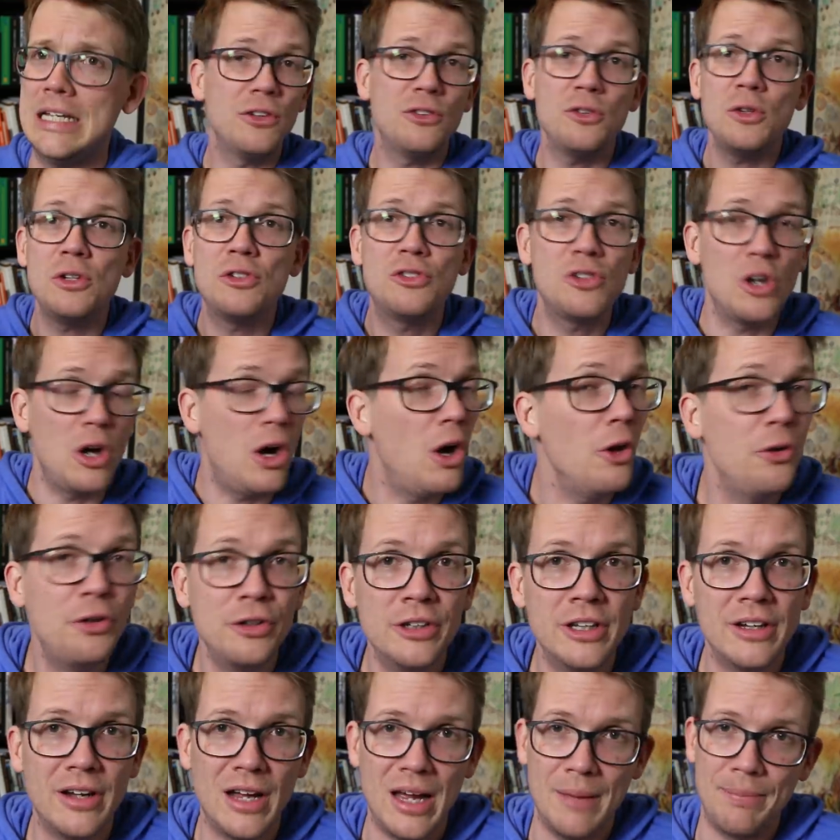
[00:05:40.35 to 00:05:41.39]
This leads to
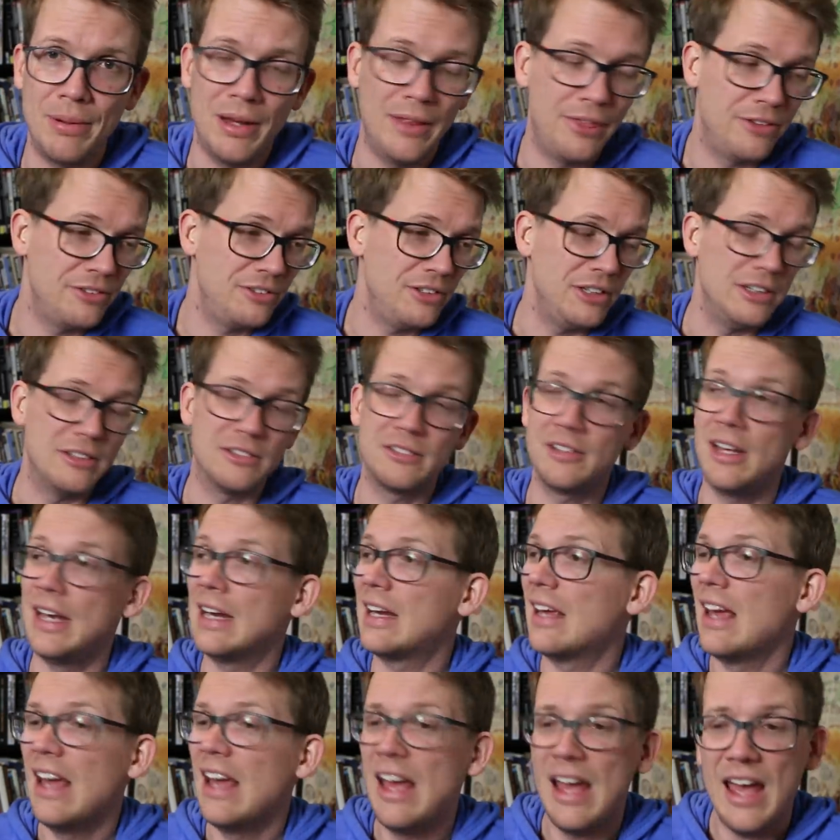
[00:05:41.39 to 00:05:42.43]
alternate hypotheses
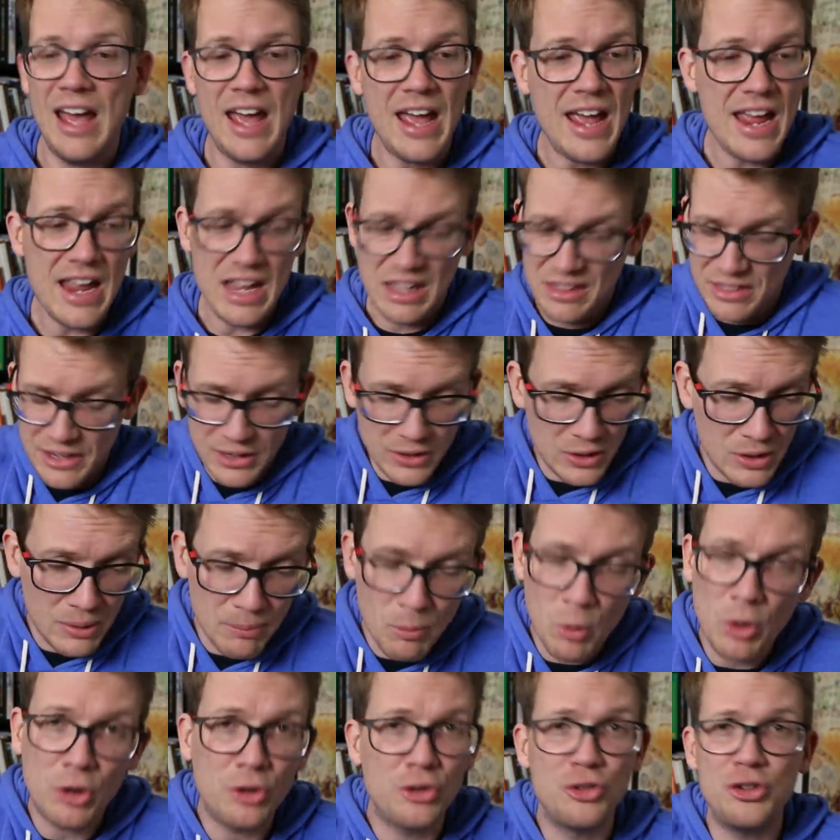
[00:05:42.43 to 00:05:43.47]
like, hey, there are
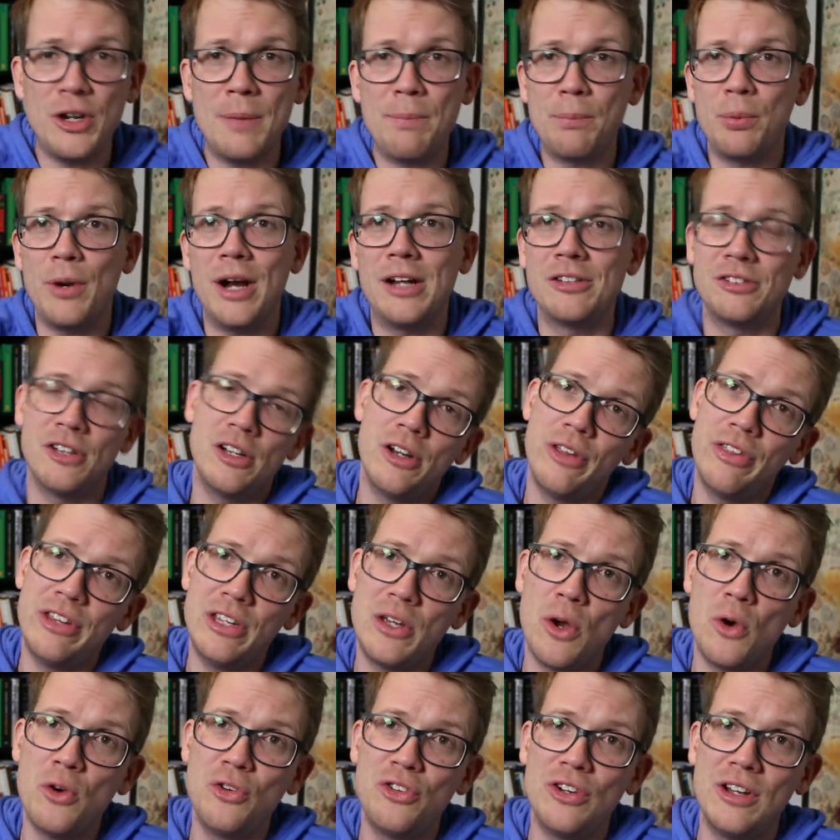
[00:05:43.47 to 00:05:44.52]
more shipwrecks under
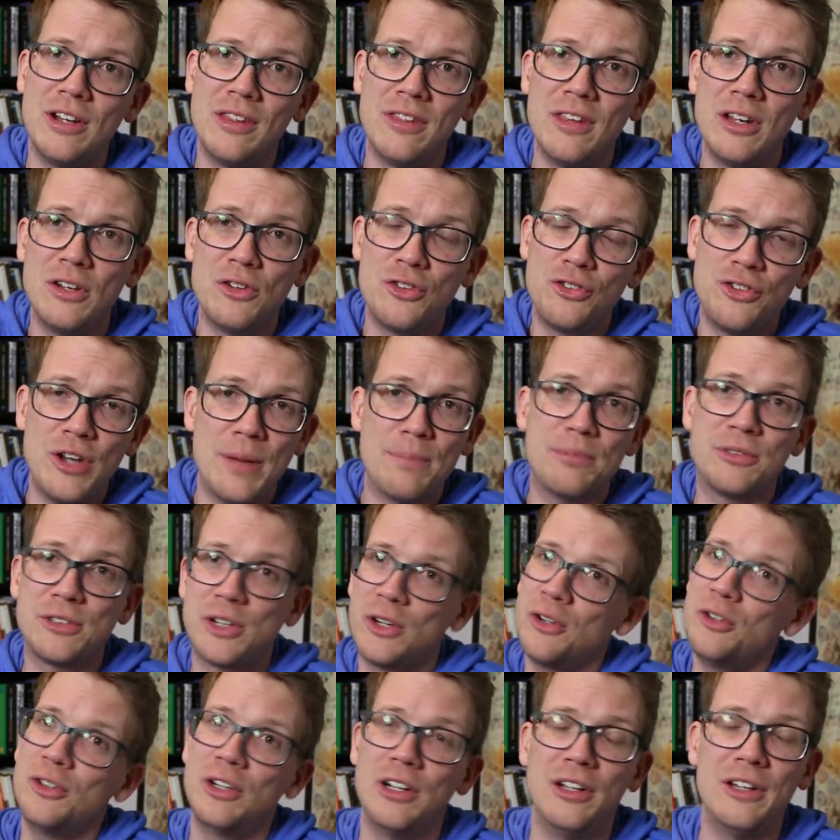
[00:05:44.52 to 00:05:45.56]
the ocean than ships
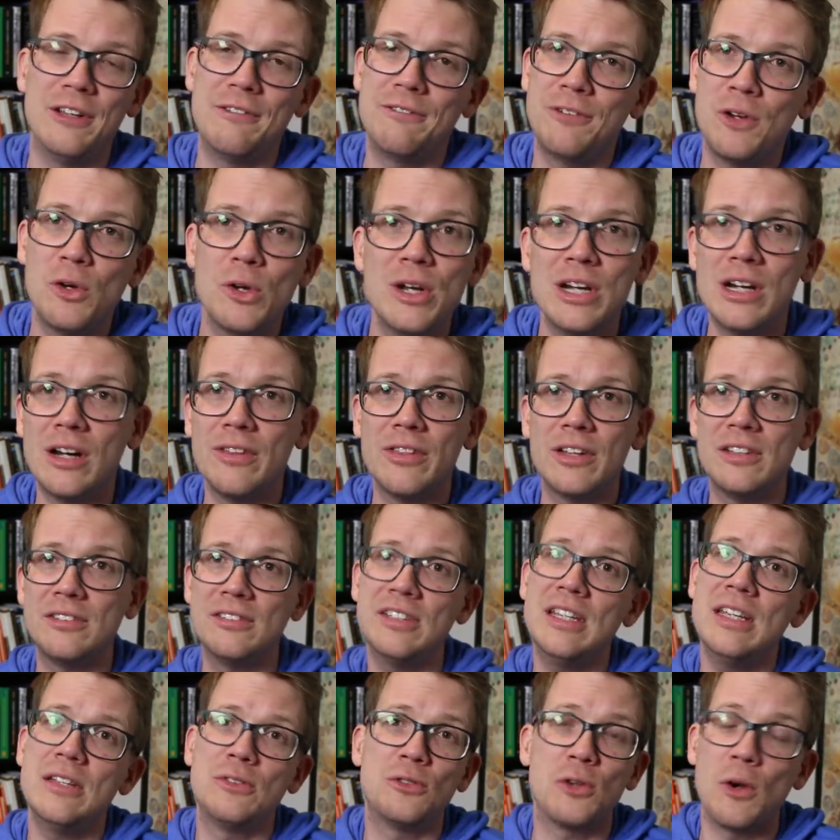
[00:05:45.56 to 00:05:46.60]
currently floating on the
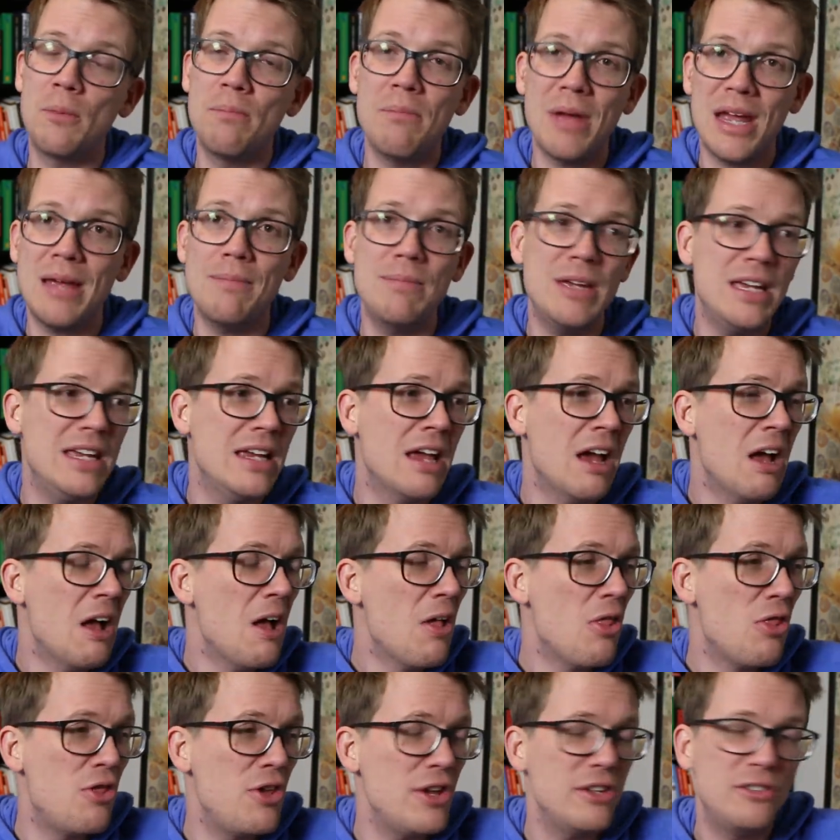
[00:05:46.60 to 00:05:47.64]
sea, so maybe
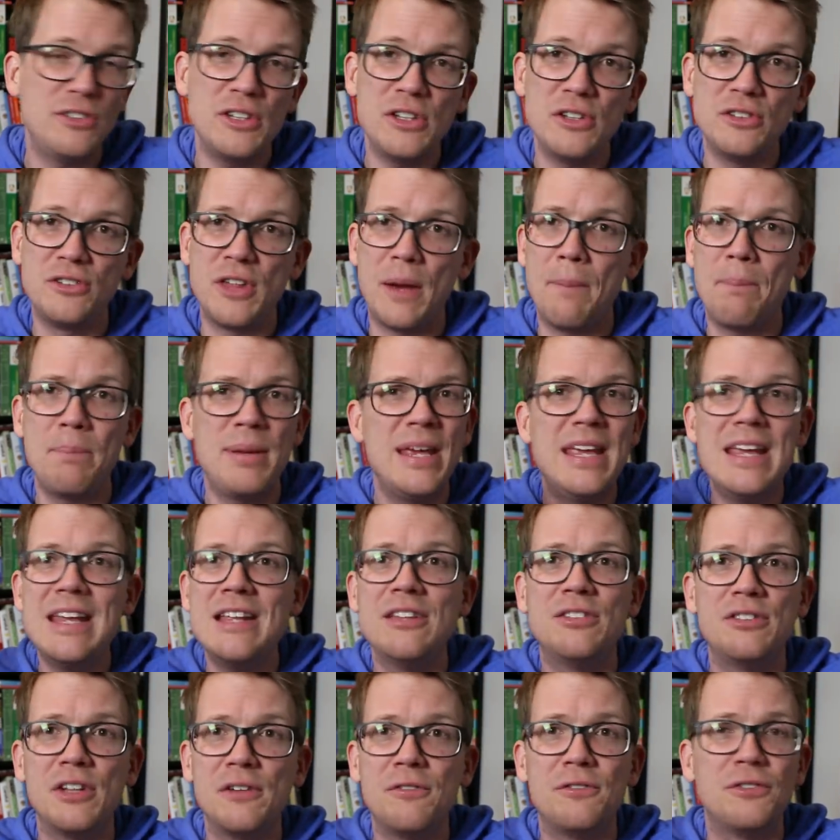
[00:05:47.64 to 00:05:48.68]
this is the
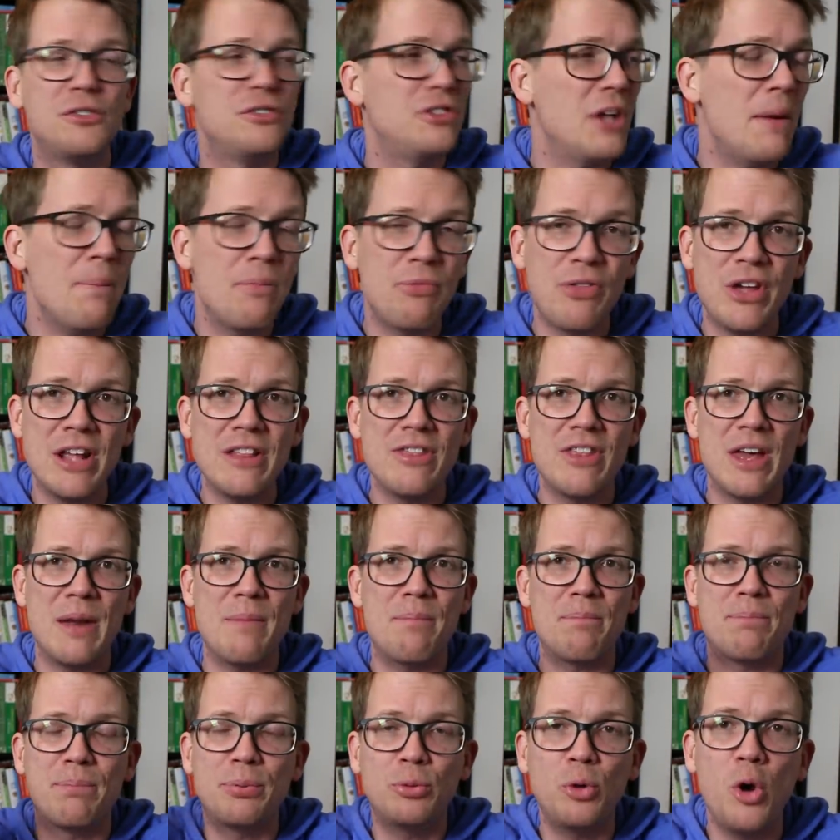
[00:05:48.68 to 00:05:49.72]
piece of something
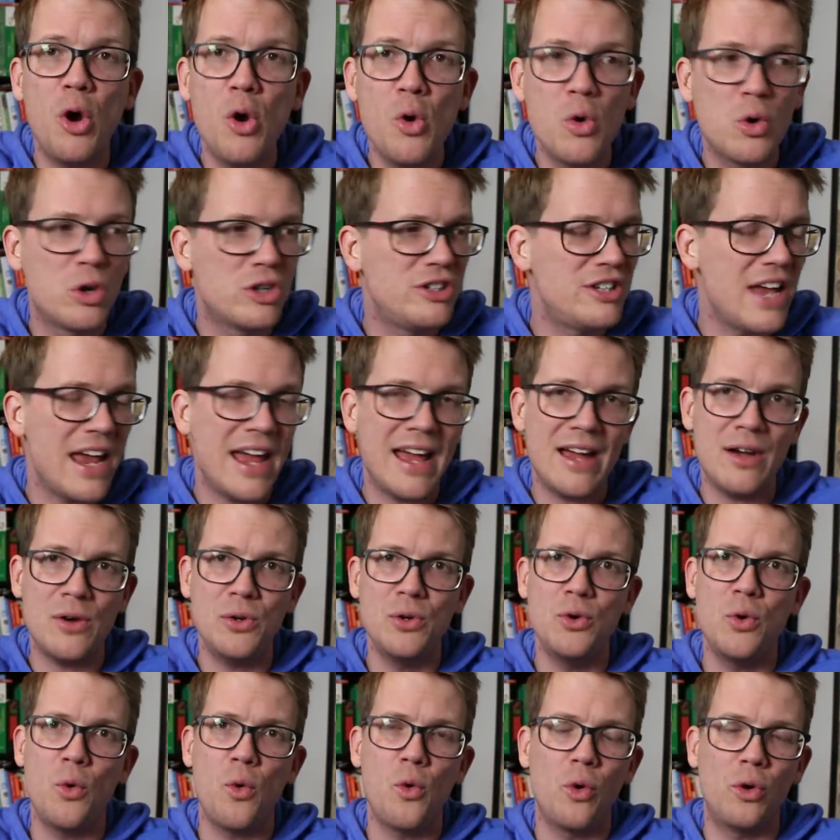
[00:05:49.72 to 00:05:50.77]
that broke
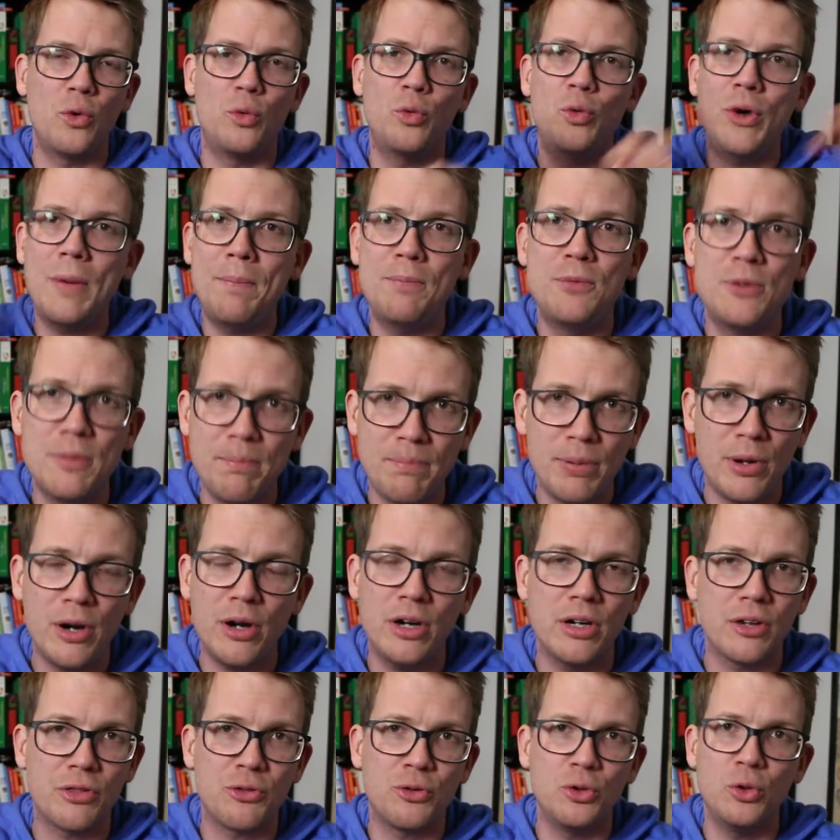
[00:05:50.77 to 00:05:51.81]
down or ripped
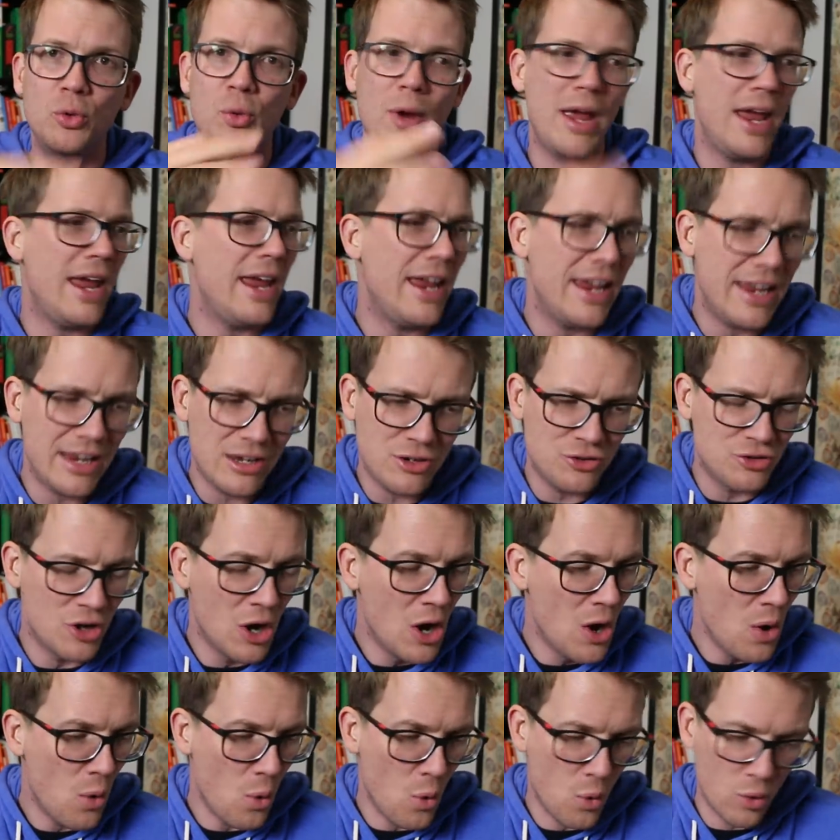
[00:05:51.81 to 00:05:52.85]
apart through age
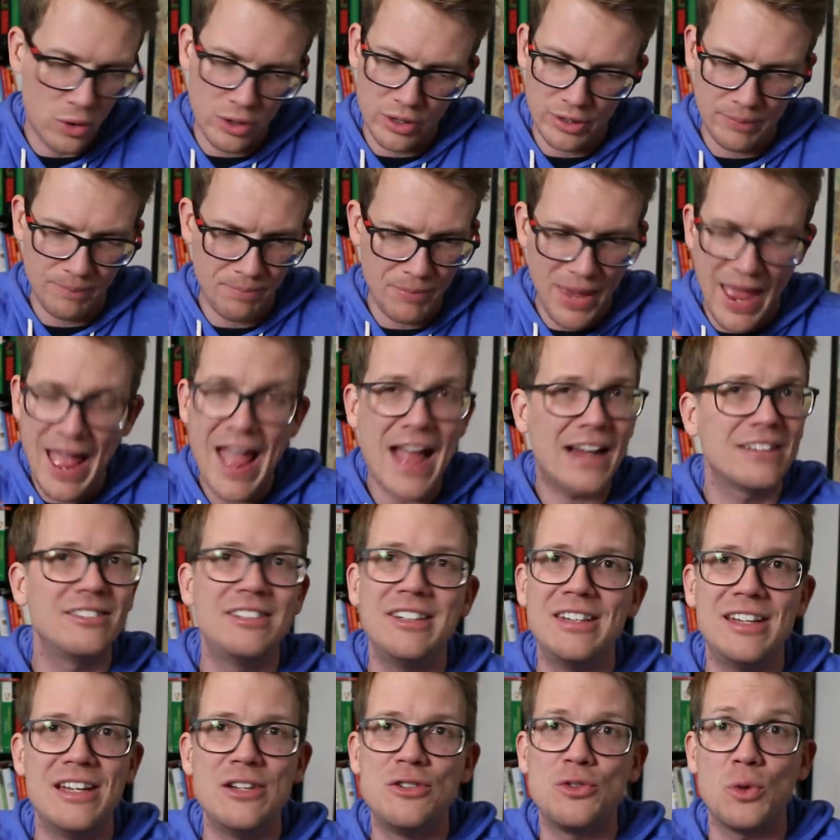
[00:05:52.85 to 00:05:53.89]
or
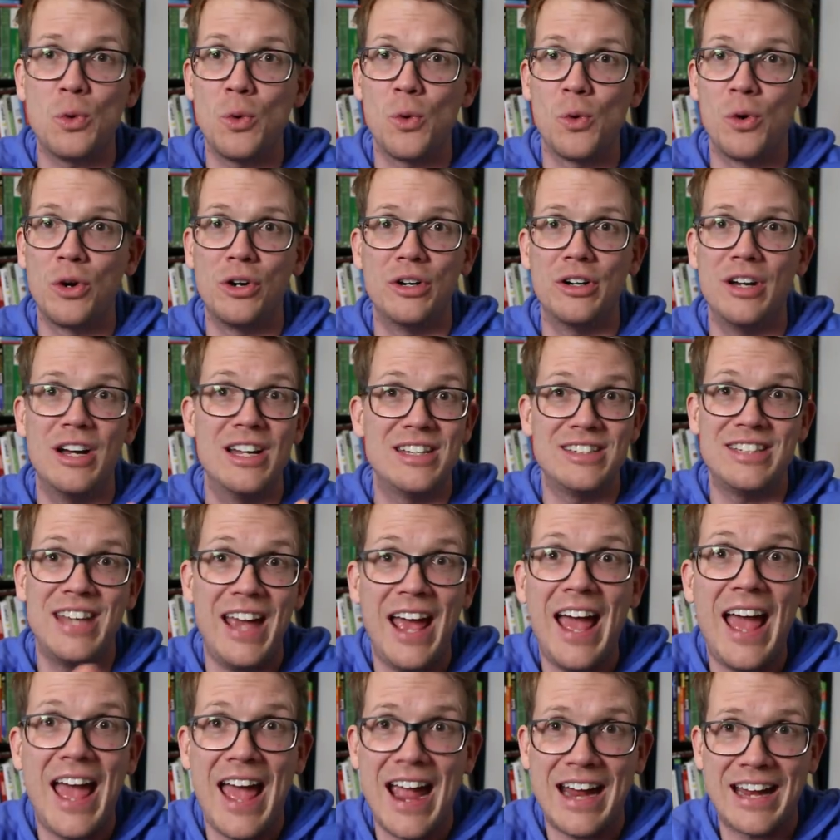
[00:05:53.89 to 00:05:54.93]
accident or
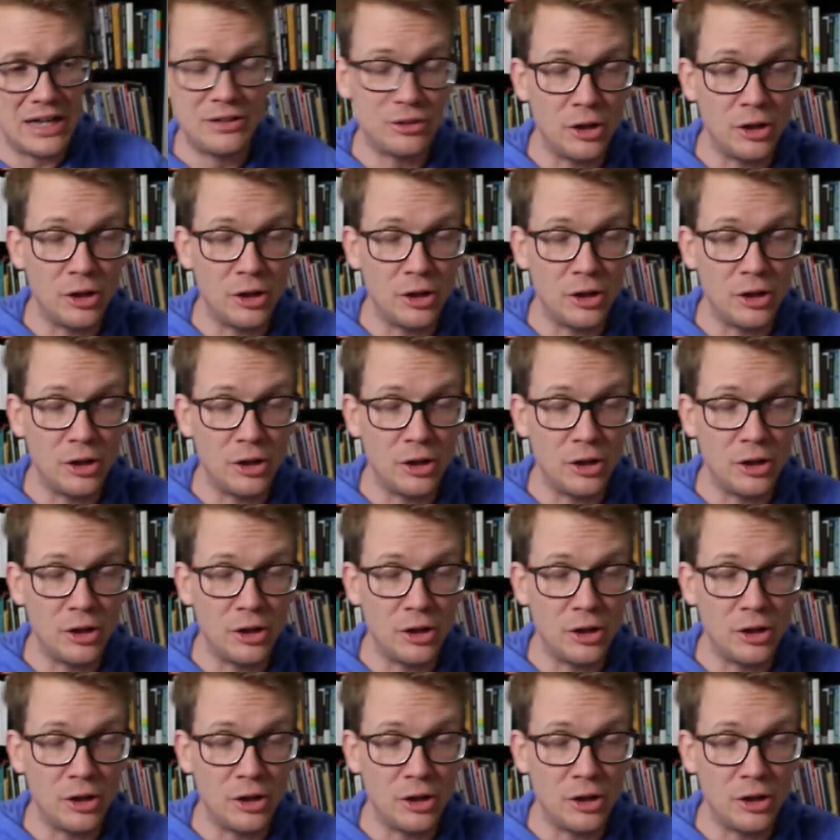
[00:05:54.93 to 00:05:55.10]
attack.